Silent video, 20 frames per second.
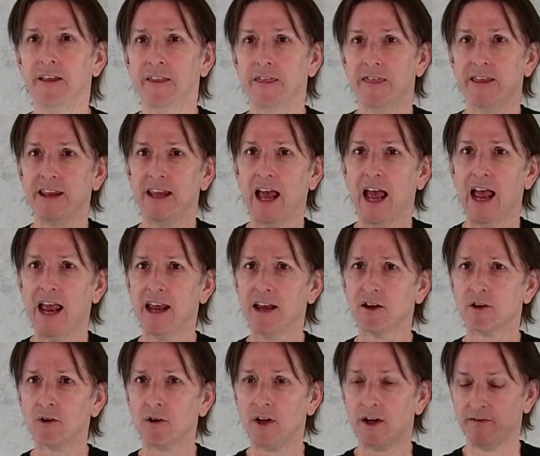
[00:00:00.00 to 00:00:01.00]
The
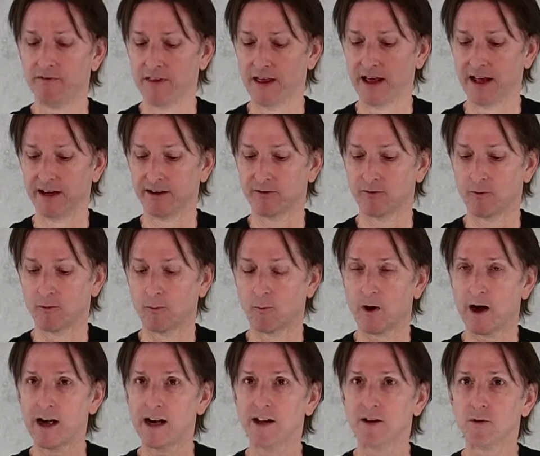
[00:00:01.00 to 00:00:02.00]
angle of that
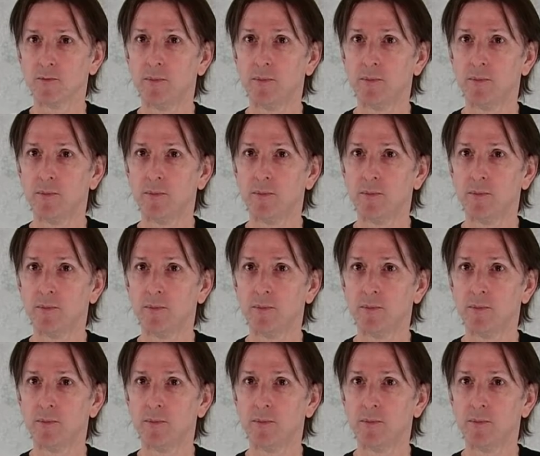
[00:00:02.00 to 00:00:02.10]
radial